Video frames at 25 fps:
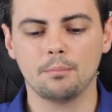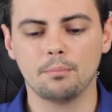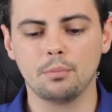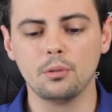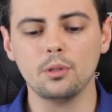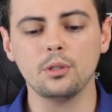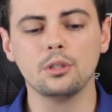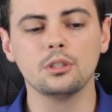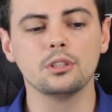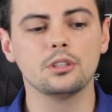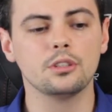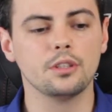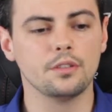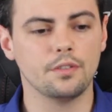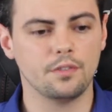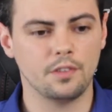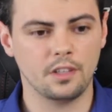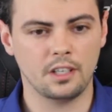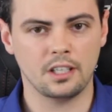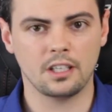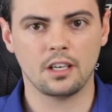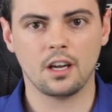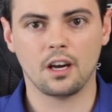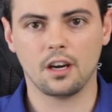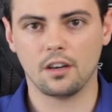plus the
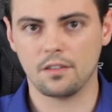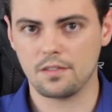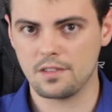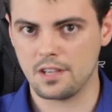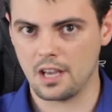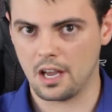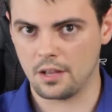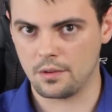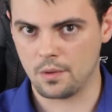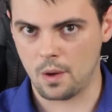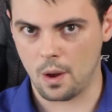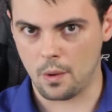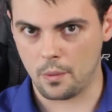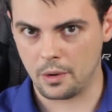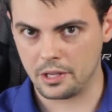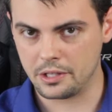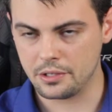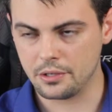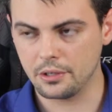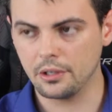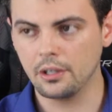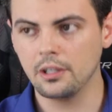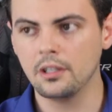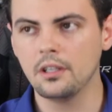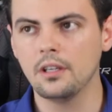filling of the annual
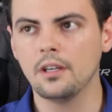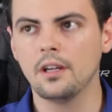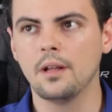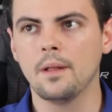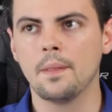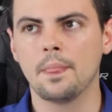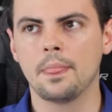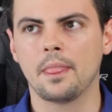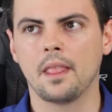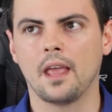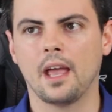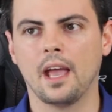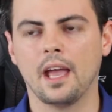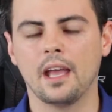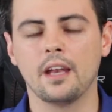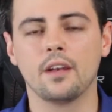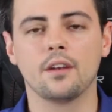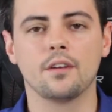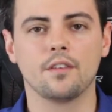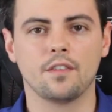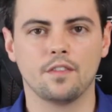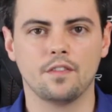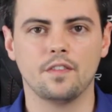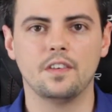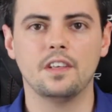return
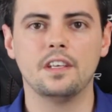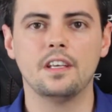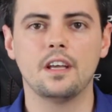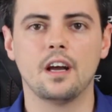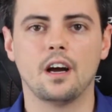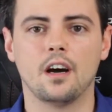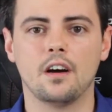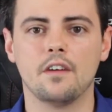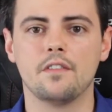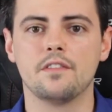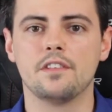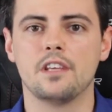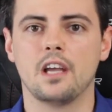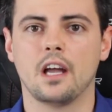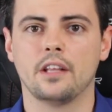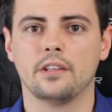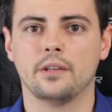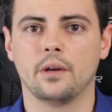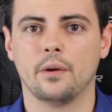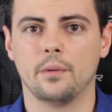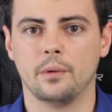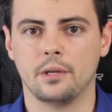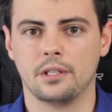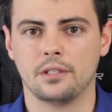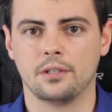and the fee of the
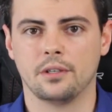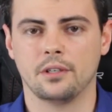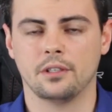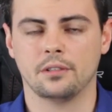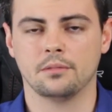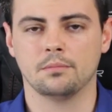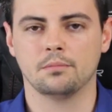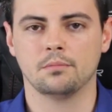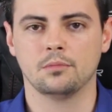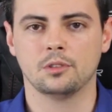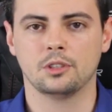annual return.